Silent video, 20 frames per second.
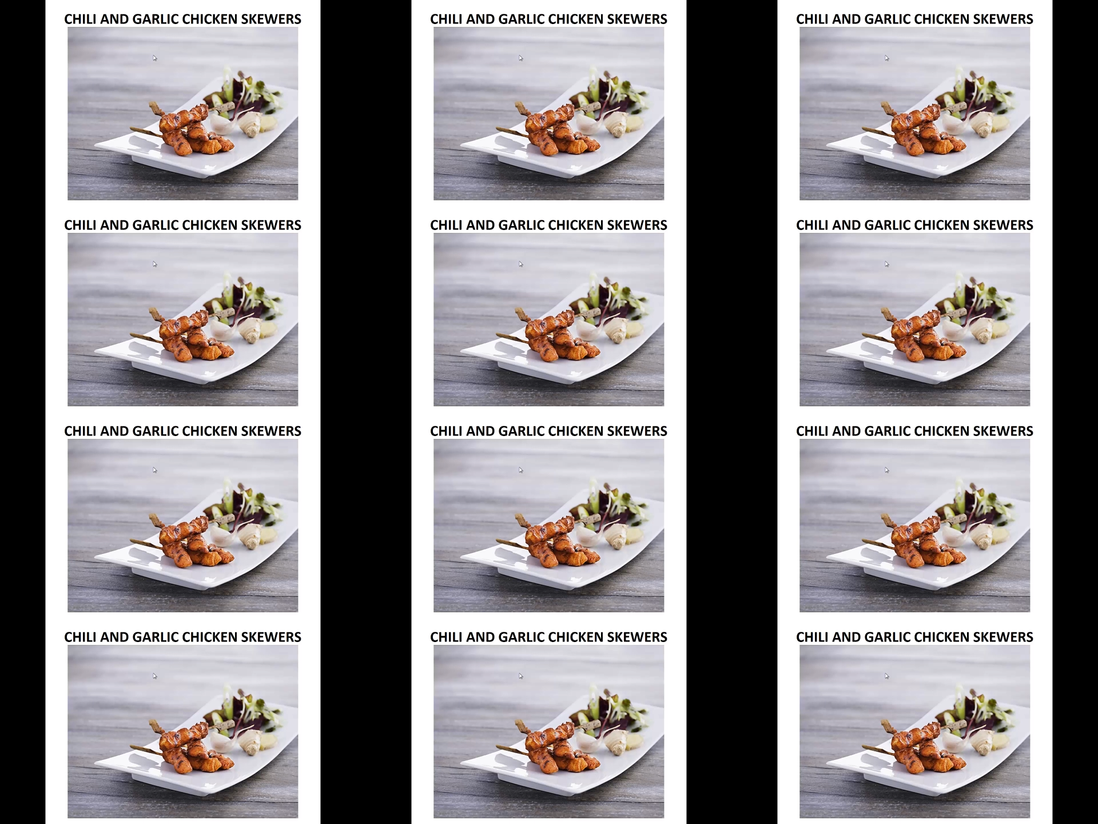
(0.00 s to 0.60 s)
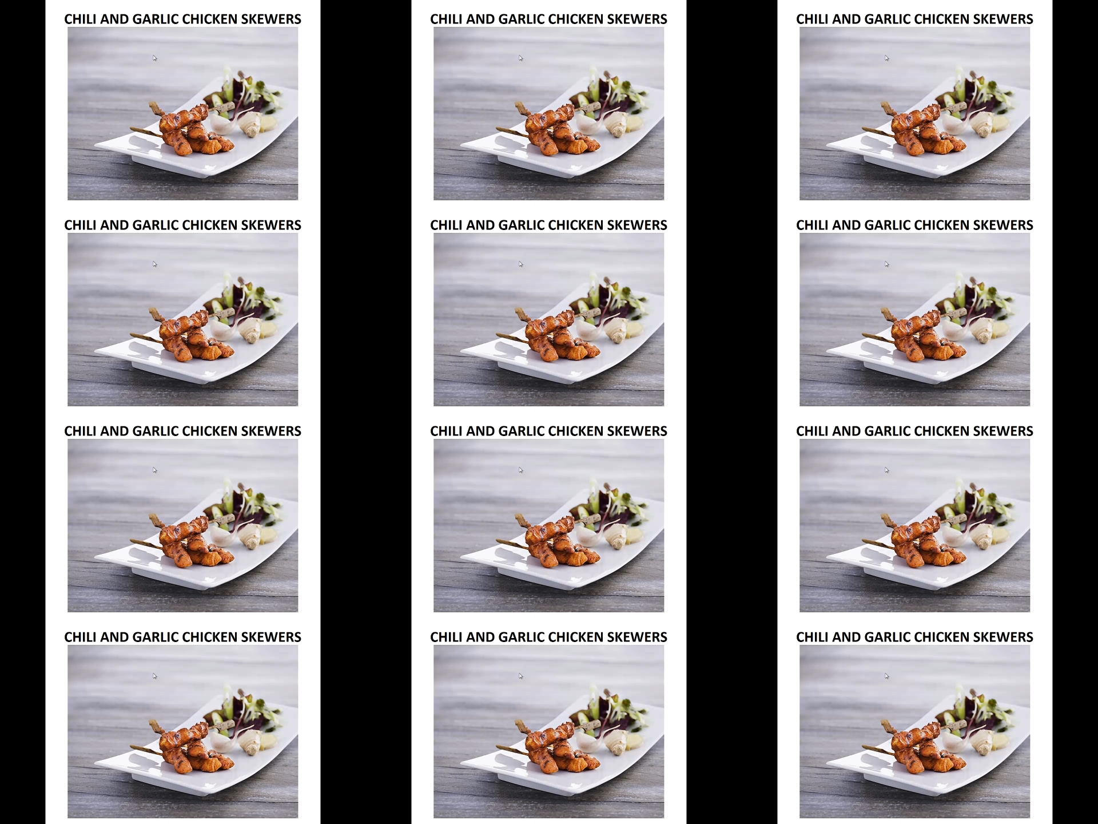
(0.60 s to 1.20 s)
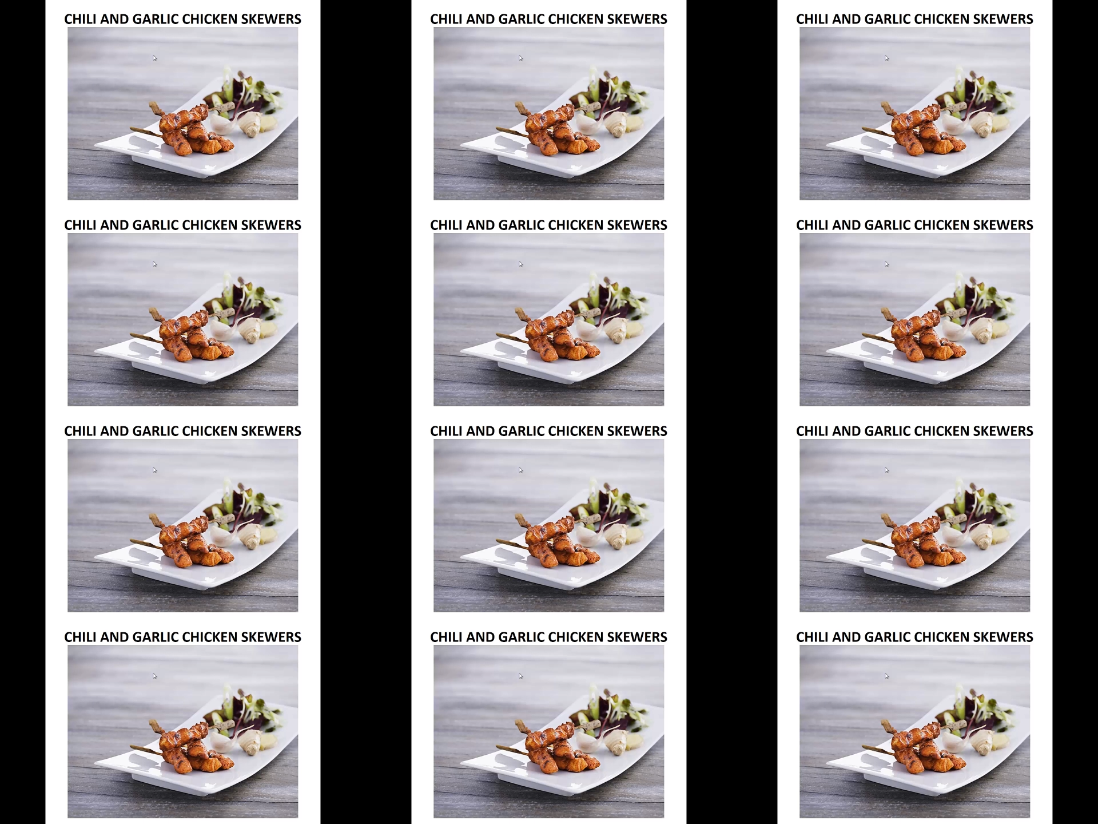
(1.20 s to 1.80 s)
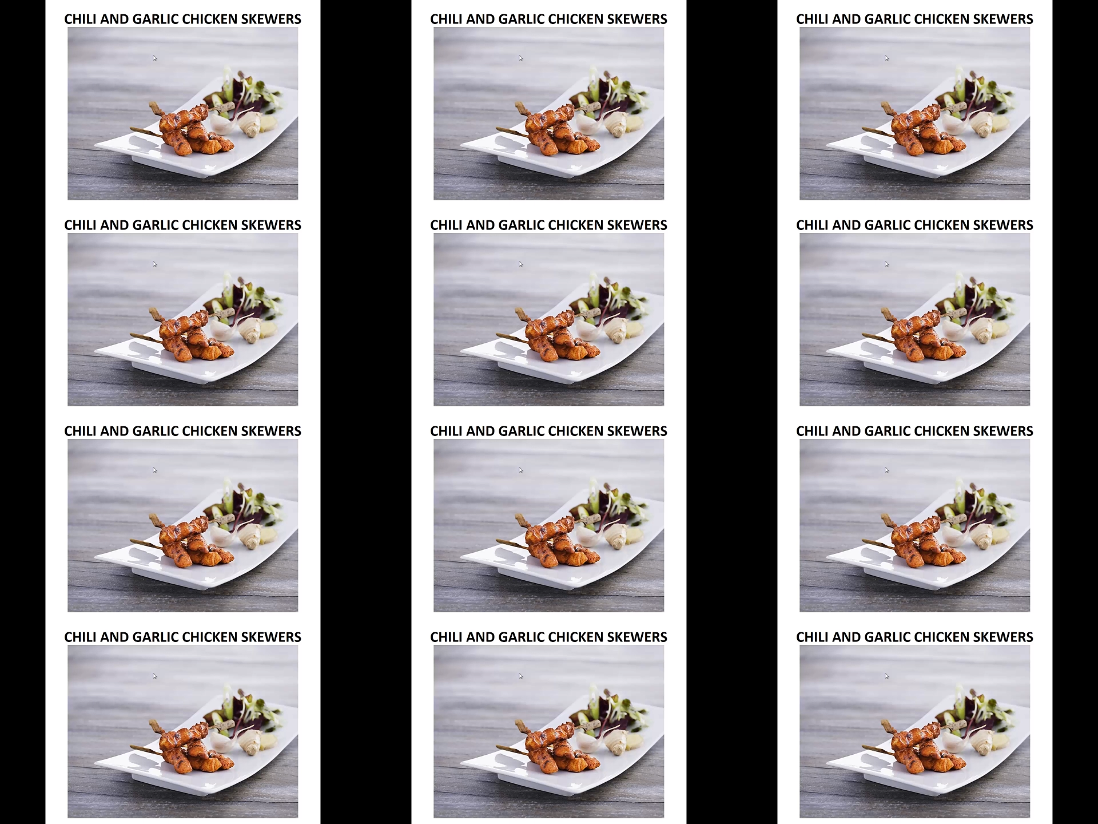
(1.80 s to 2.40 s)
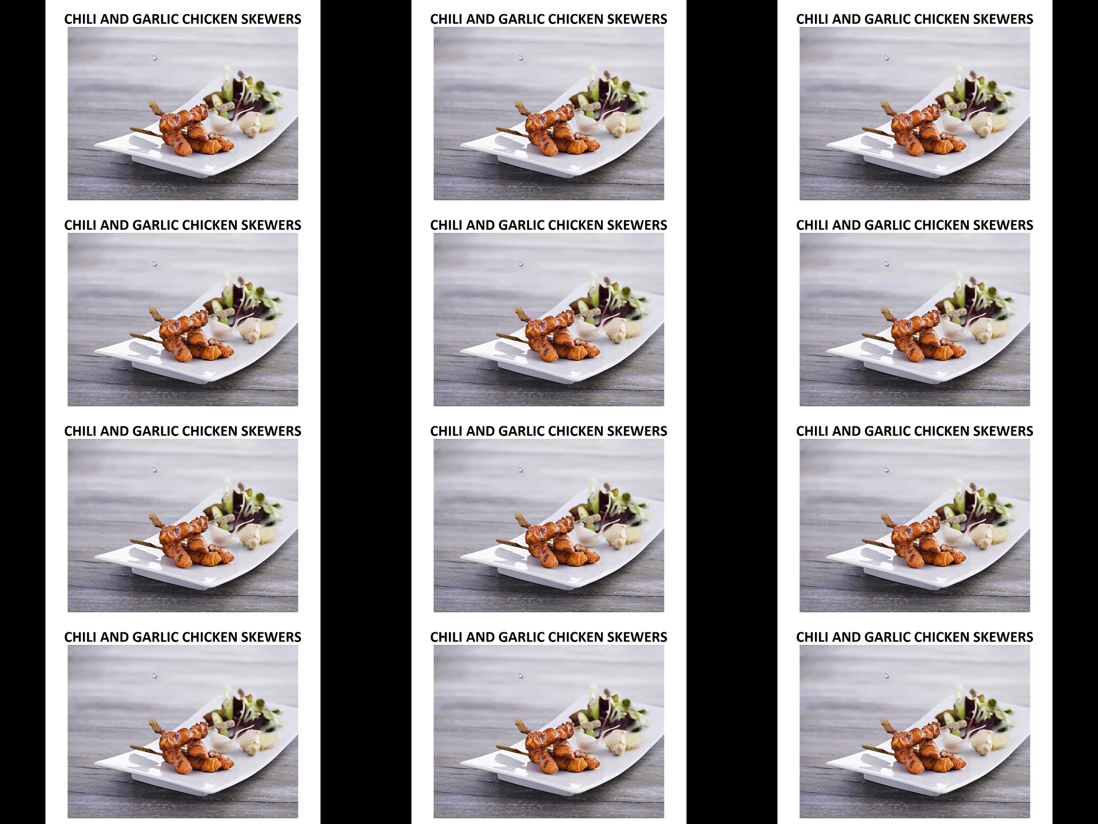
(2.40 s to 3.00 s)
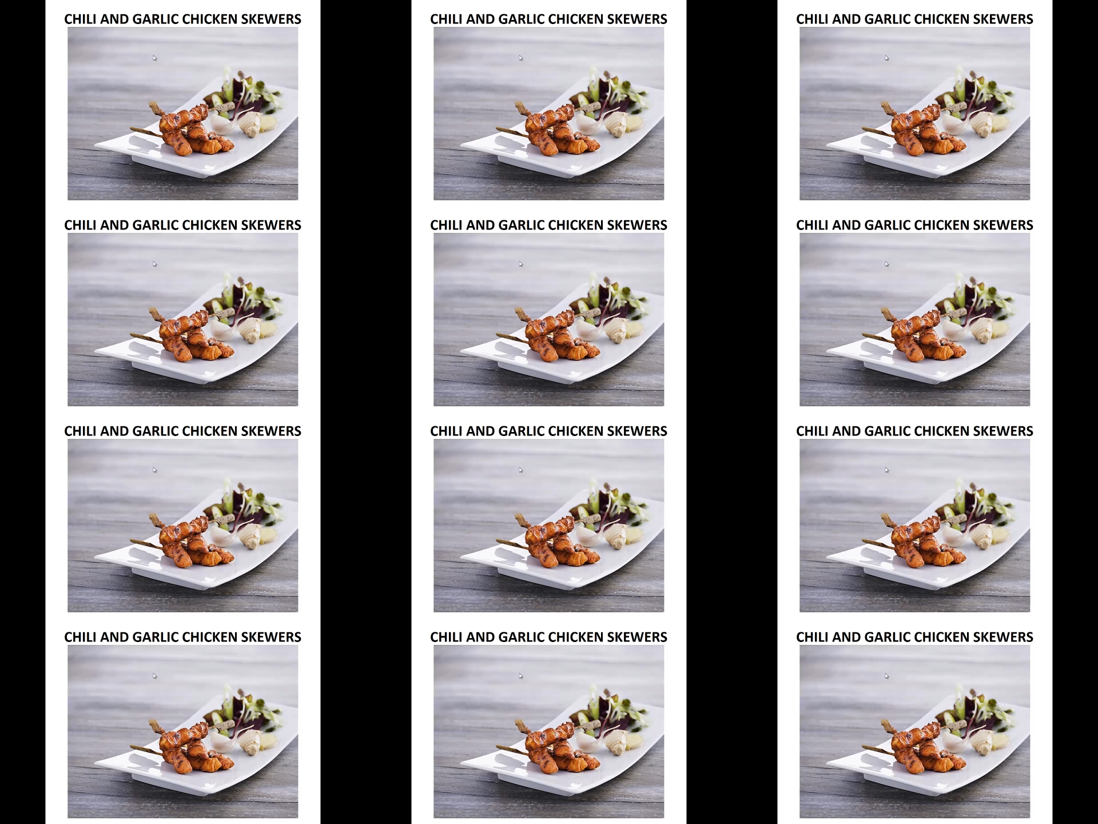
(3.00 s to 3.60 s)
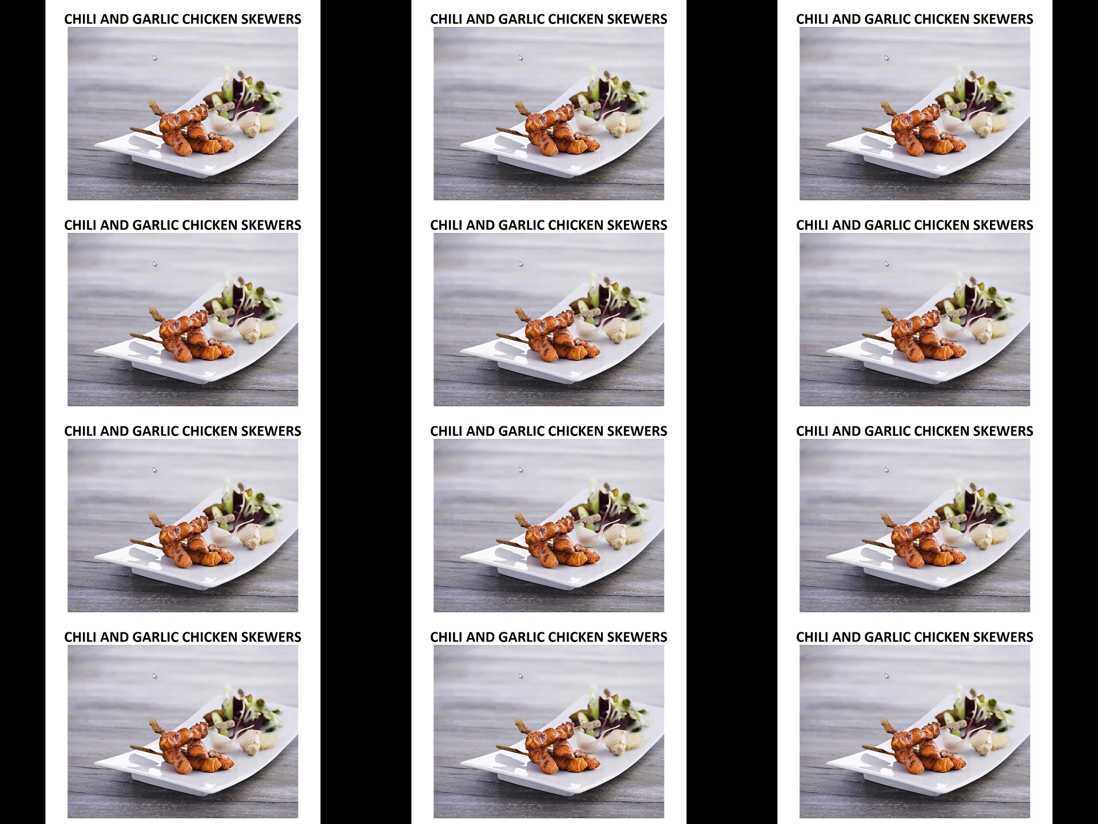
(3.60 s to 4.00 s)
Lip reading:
(no speaker visible)